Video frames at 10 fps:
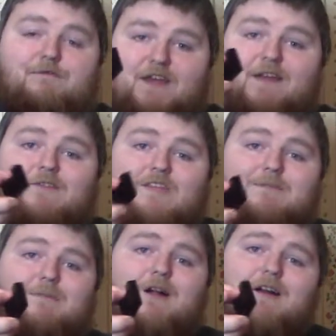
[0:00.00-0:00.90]
thick this
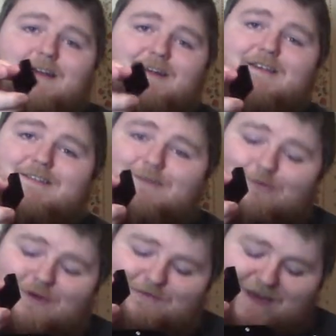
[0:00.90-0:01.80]
block is
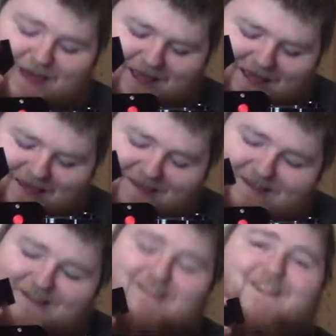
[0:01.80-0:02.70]
with a
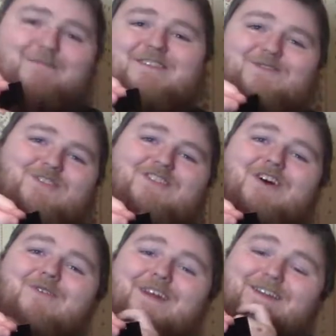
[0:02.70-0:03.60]
limit switch
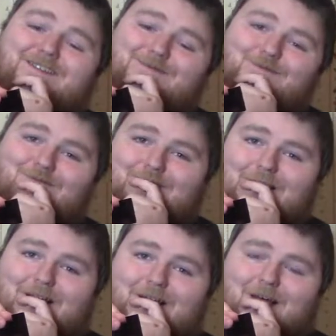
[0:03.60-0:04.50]
on it?
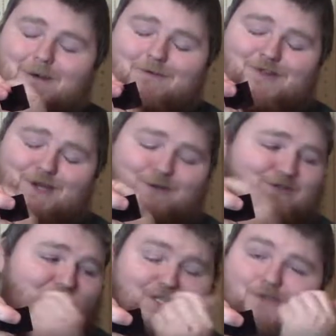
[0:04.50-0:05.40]
With
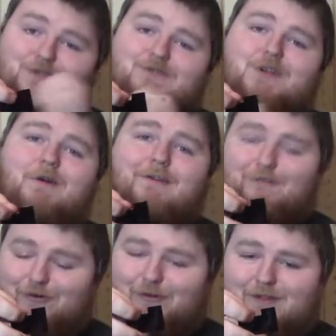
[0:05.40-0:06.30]
those screws going
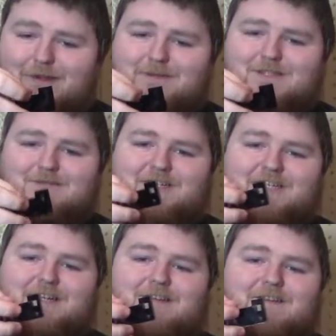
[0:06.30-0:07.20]
through the limit switch
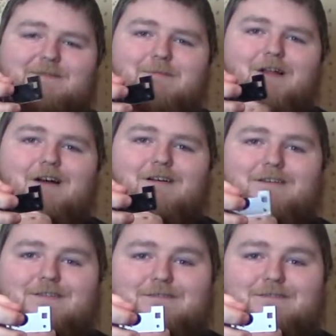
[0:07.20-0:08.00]
and into this block?